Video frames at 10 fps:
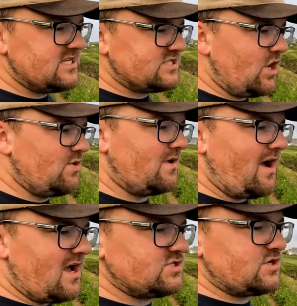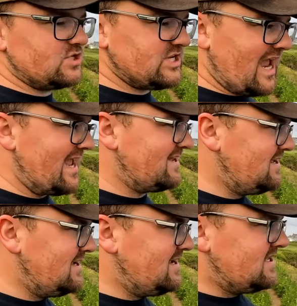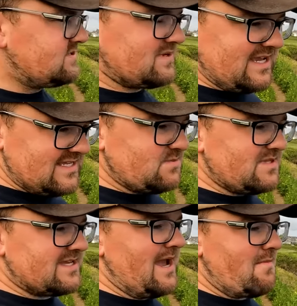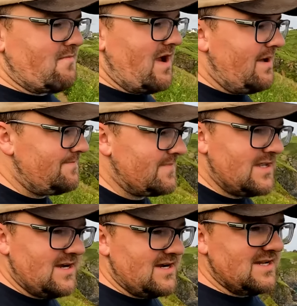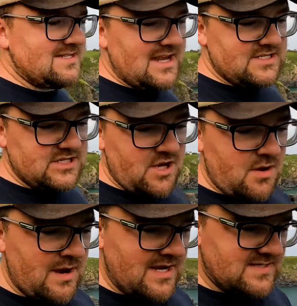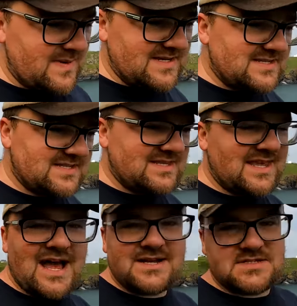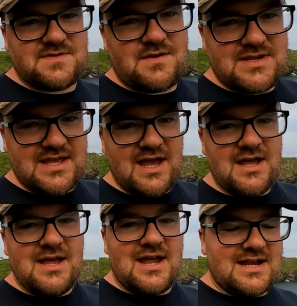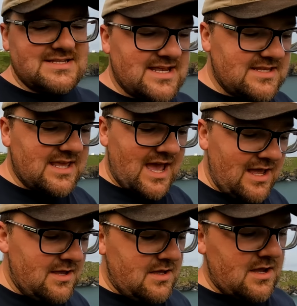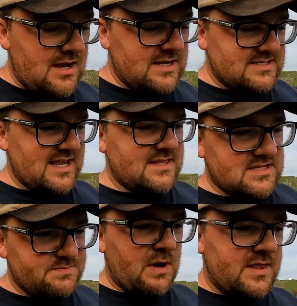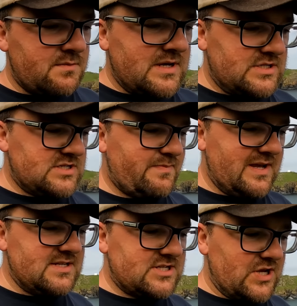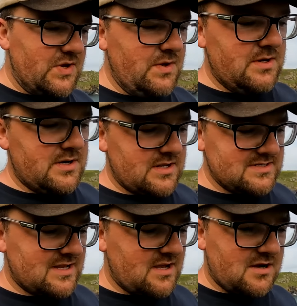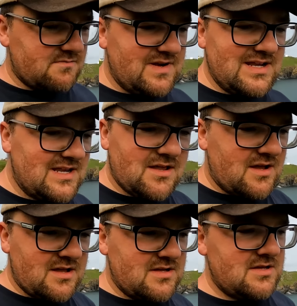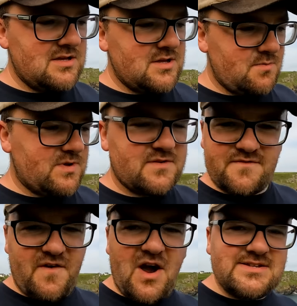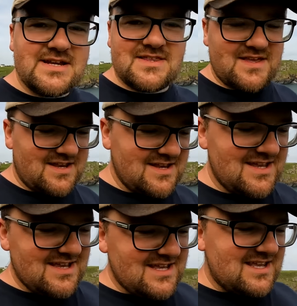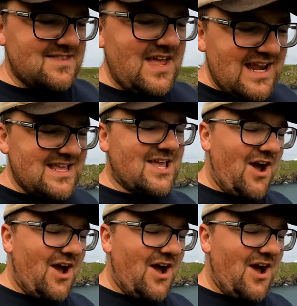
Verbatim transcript: So I just got chatting to a geezer with a camera, and I said, do you know any spaces to see adders around here? And he said, yeah. And he said the spot that we had just been to, and I was like, oh really, like, we couldn't find anything. Then he